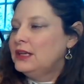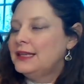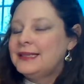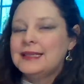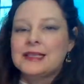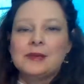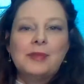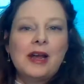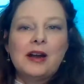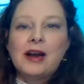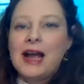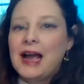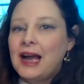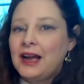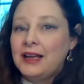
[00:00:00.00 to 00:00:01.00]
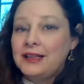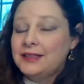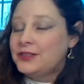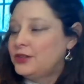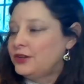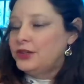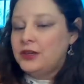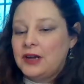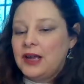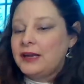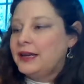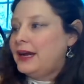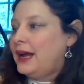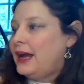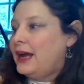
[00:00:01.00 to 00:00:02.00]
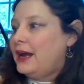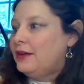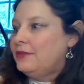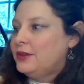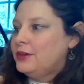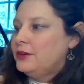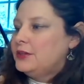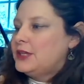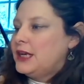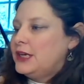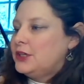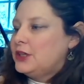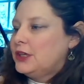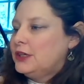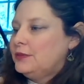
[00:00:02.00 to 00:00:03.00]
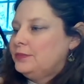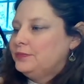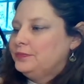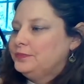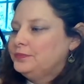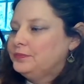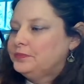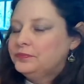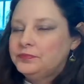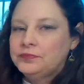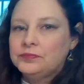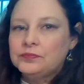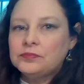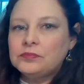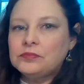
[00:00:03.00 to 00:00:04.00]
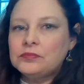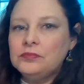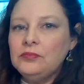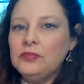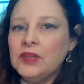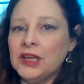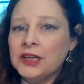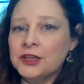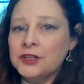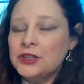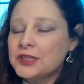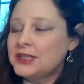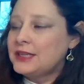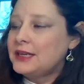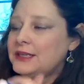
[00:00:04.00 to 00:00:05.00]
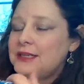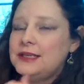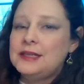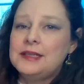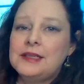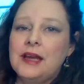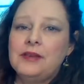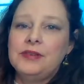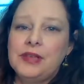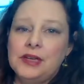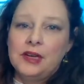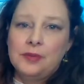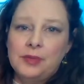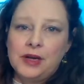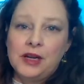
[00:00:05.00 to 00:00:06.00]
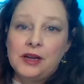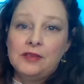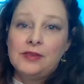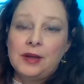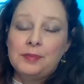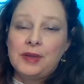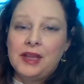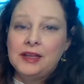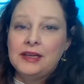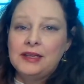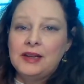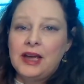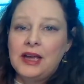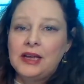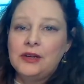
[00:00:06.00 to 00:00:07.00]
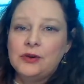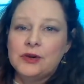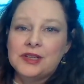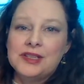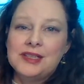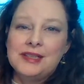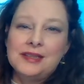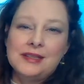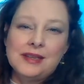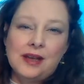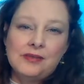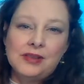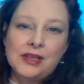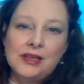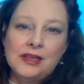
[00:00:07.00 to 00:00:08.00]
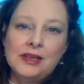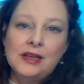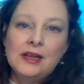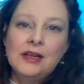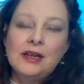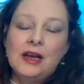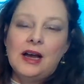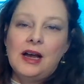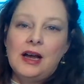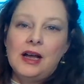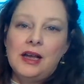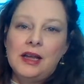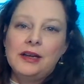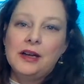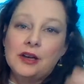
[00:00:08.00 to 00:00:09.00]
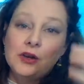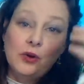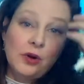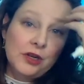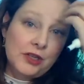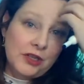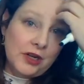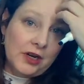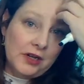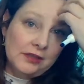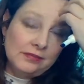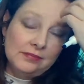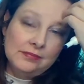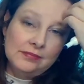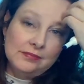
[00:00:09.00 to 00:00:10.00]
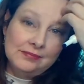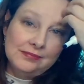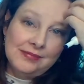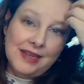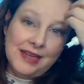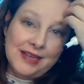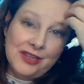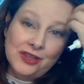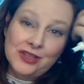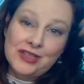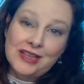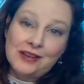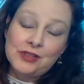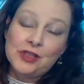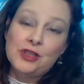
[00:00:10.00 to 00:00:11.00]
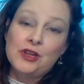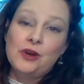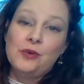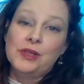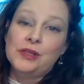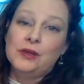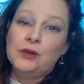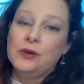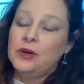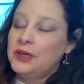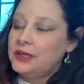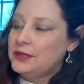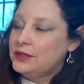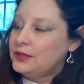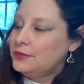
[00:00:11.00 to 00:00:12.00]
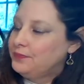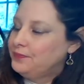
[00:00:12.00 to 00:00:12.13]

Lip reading: Doesn't matter how, so you're not going to have the notation. It'll just say C7 above a melody line or C7 on a chord chart. And you just have to know what the chord is.